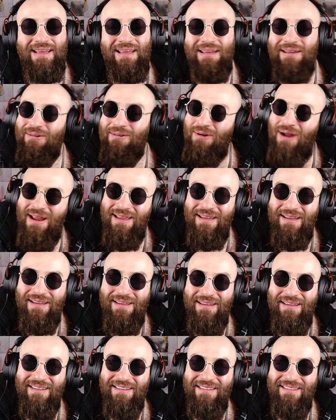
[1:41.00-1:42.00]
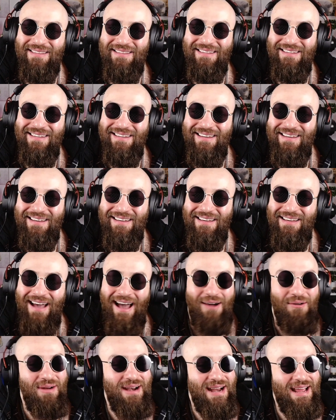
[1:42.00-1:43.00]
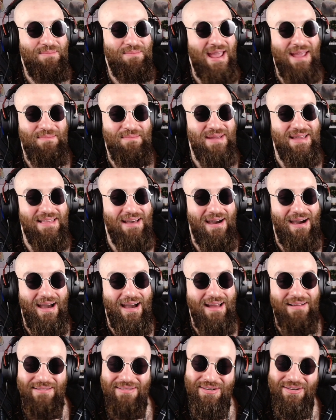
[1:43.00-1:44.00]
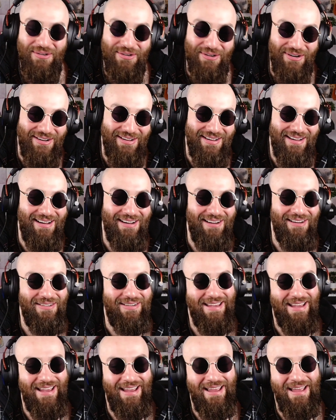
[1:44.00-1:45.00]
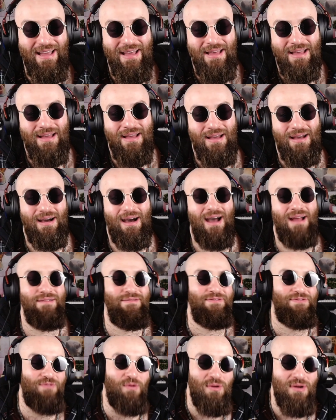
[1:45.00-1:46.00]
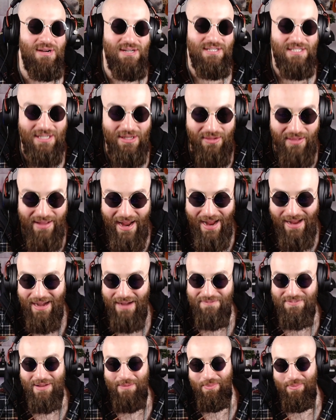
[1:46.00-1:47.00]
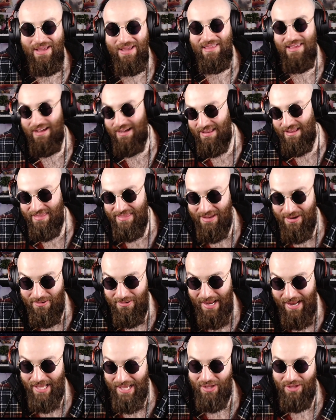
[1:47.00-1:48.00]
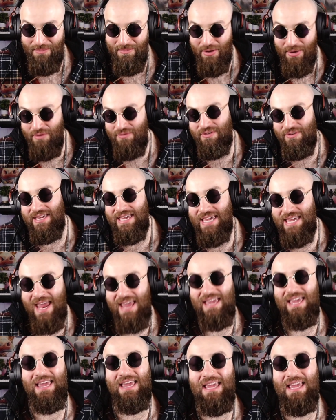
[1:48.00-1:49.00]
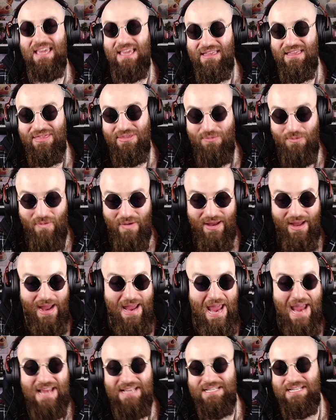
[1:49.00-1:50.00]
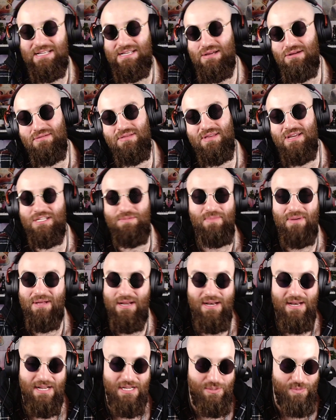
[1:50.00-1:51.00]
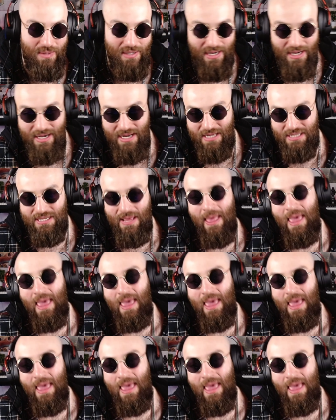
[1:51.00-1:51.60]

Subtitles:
Right? How would he mate me though? Okay. Unfortunately, I have to play the untheoretical move, king e3. I hate to do this, but it is what it is.